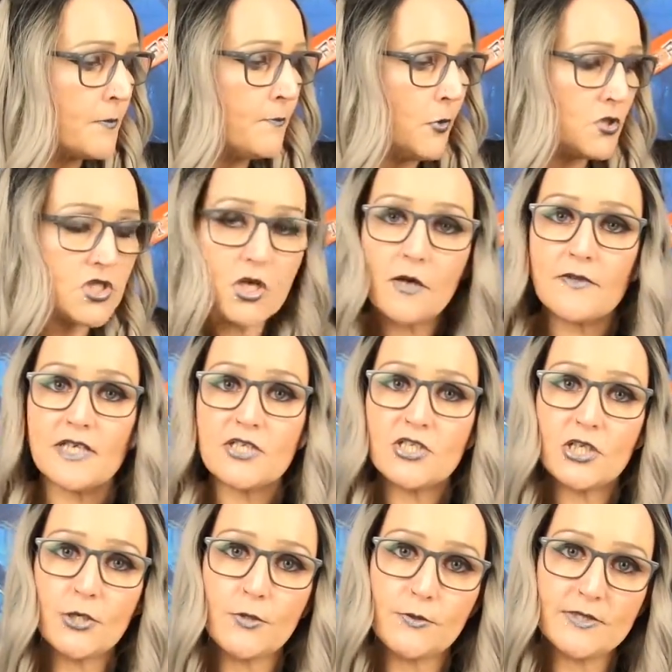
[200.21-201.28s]
But she got these
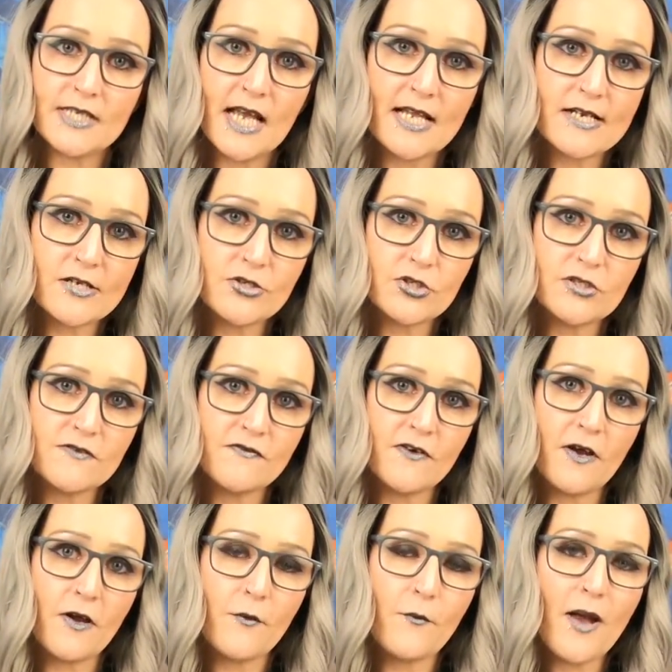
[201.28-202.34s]
shoes, and I just
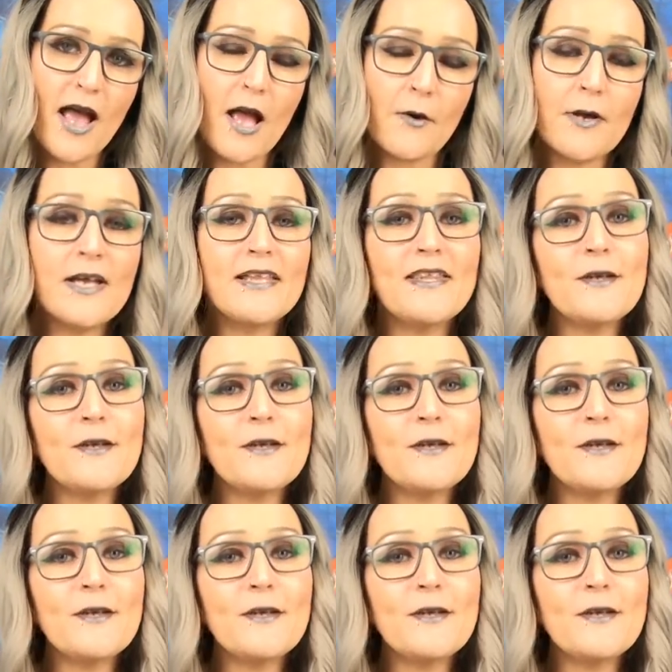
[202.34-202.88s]
thought, wow.